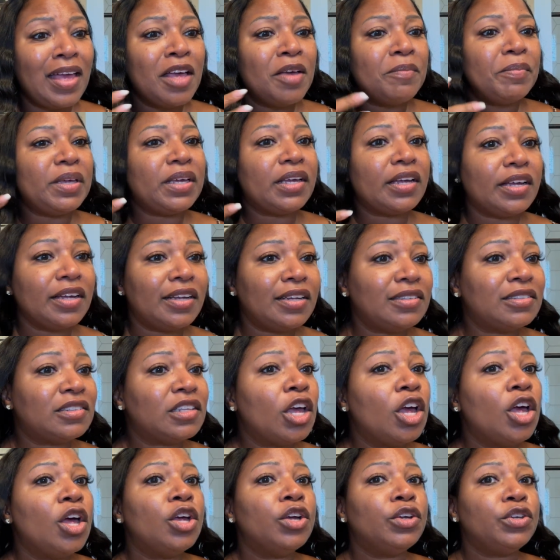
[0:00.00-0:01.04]
because
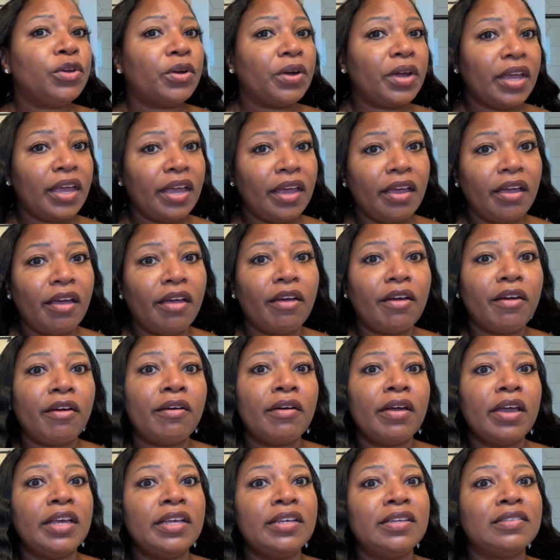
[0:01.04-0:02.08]
your
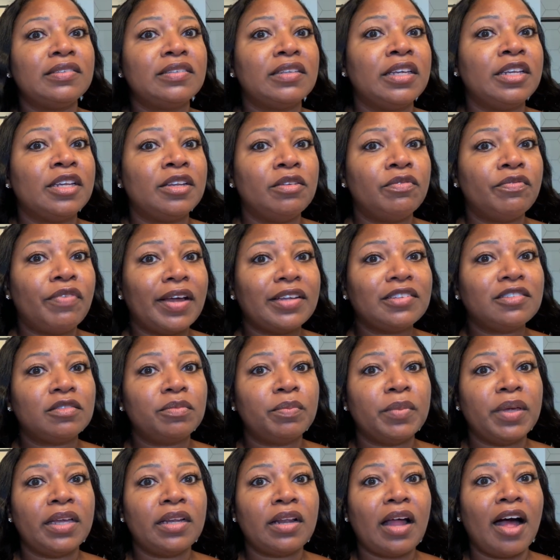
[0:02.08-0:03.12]
hair is an
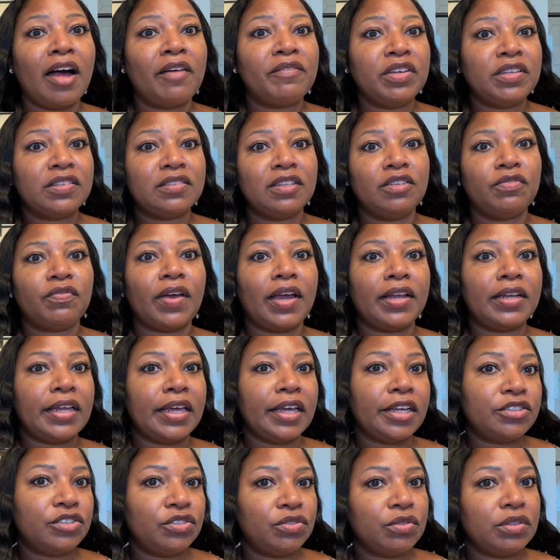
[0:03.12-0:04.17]
investment, obviously
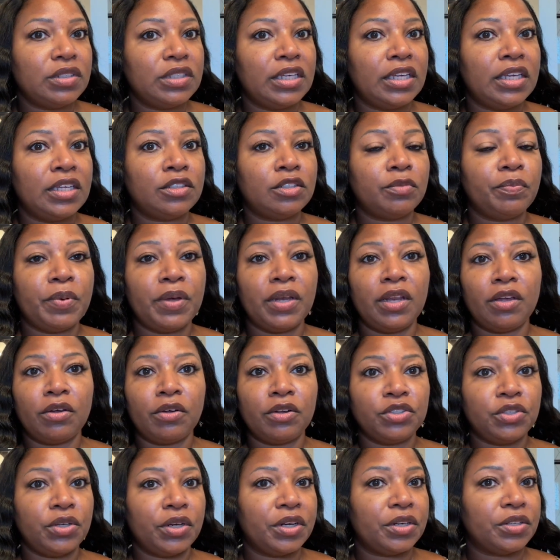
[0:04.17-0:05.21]
financially, depending on
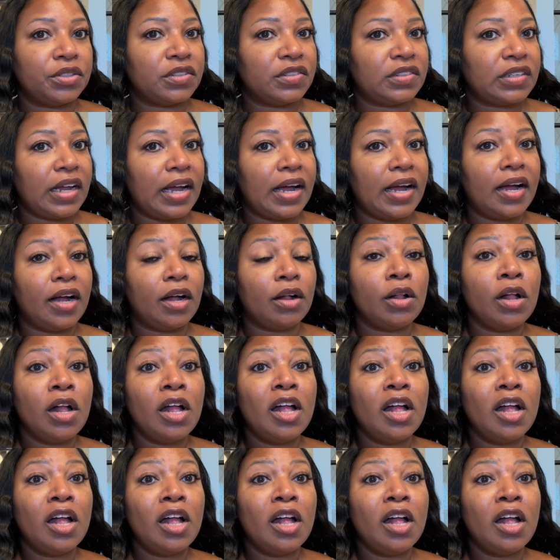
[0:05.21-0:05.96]
your hairstyle,